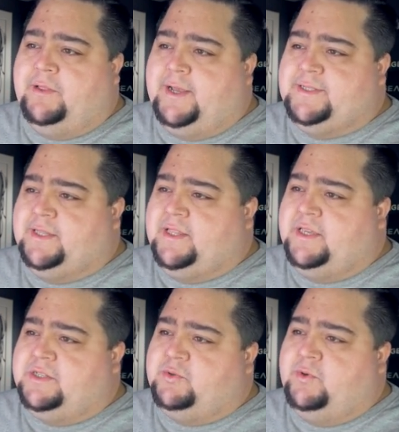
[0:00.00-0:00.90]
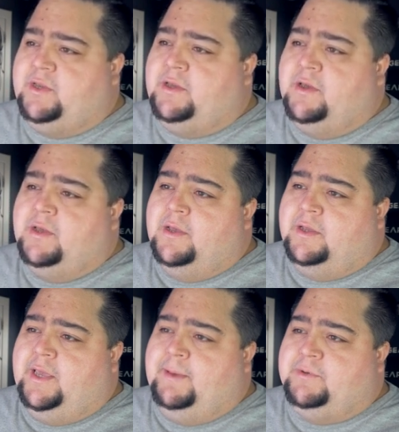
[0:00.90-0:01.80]
Like I said, these three
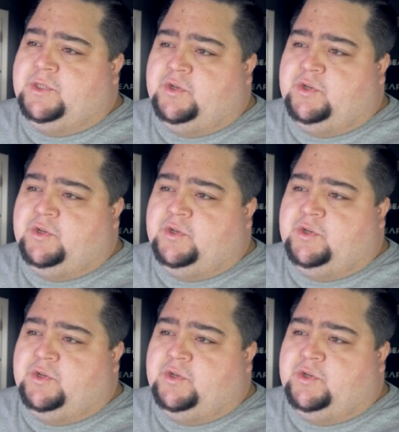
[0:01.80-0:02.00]
cables,